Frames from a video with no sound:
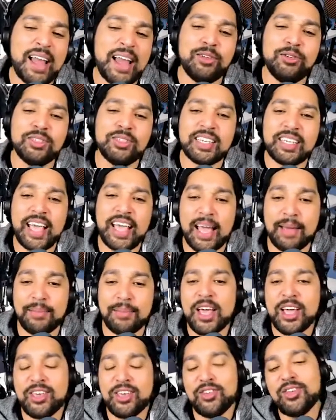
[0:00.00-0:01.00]
lose a game,
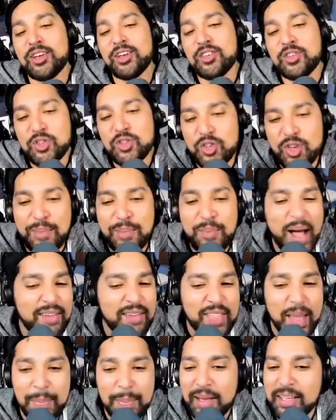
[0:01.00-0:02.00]
you might
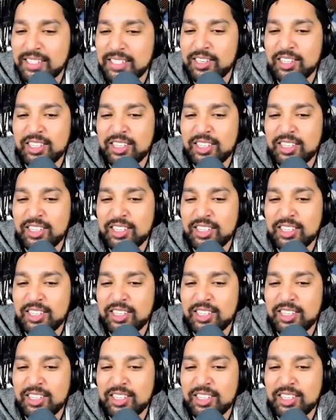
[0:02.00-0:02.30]
have that person